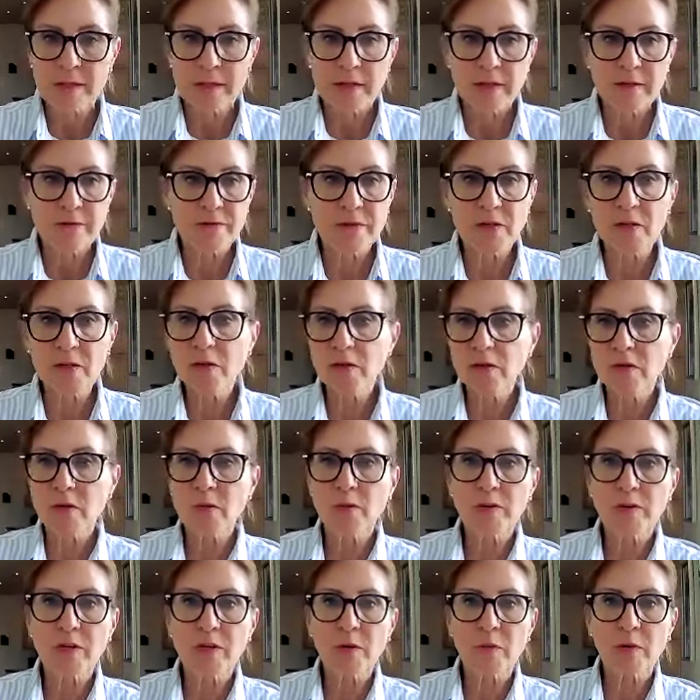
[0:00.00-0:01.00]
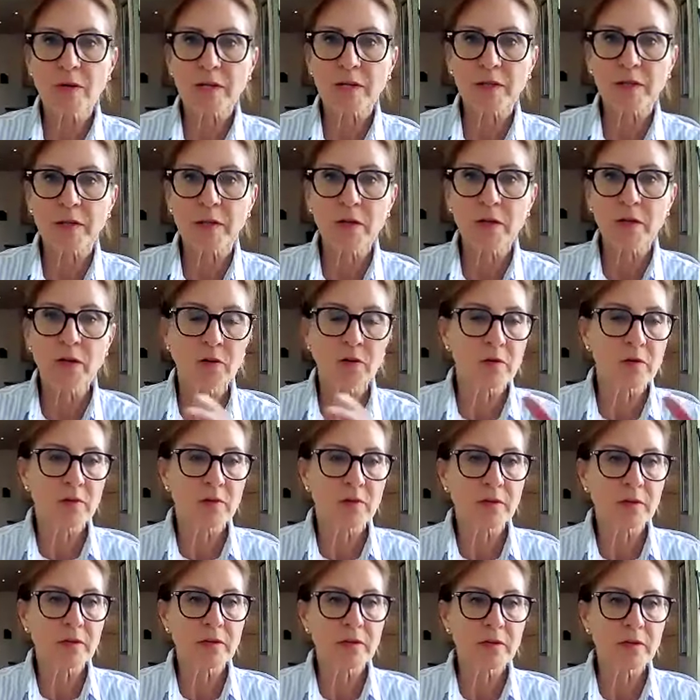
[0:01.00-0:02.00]
if you don't know where you want to go
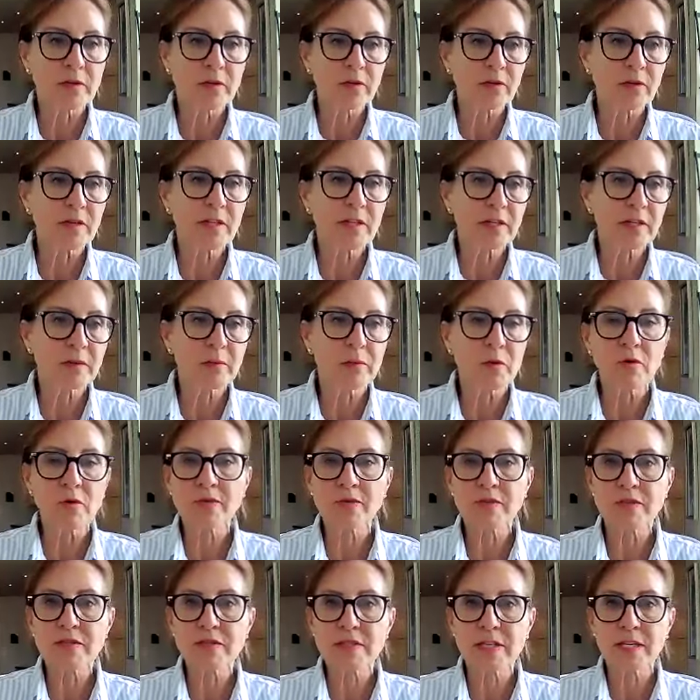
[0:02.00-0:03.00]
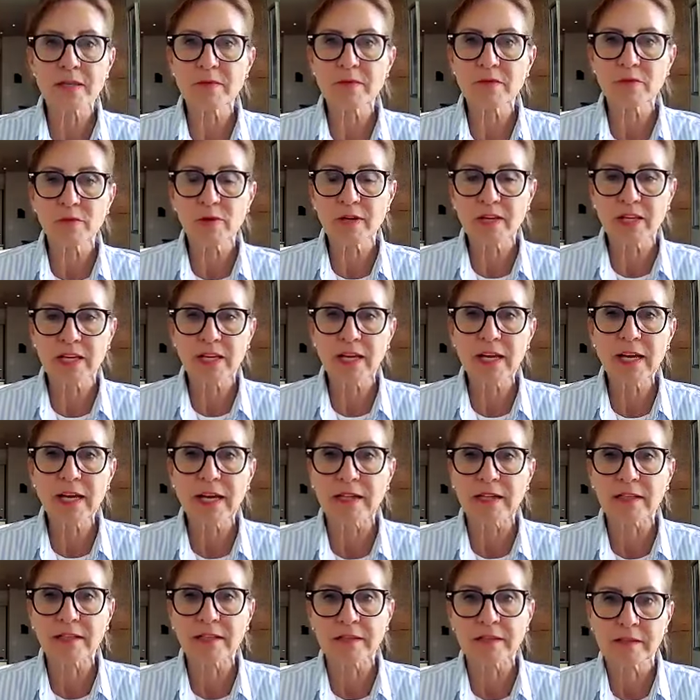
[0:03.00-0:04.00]
they're going to get more of the same of what you
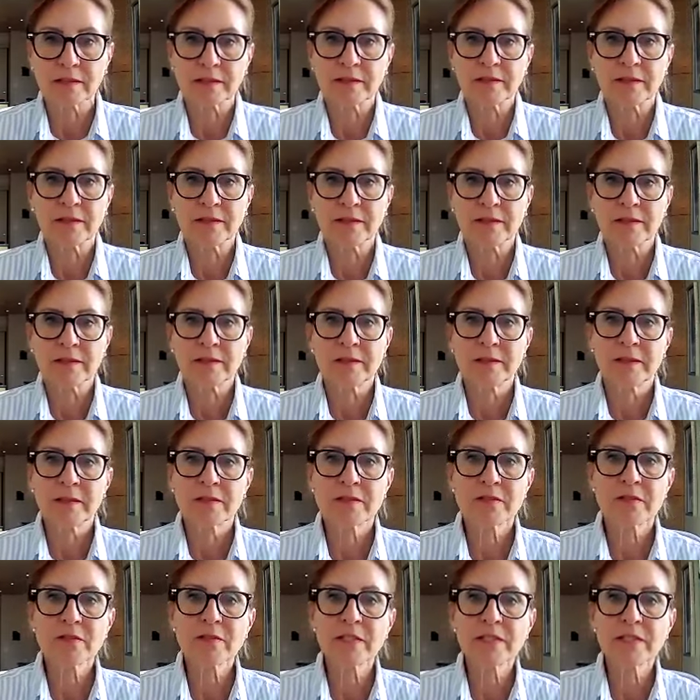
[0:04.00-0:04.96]
got so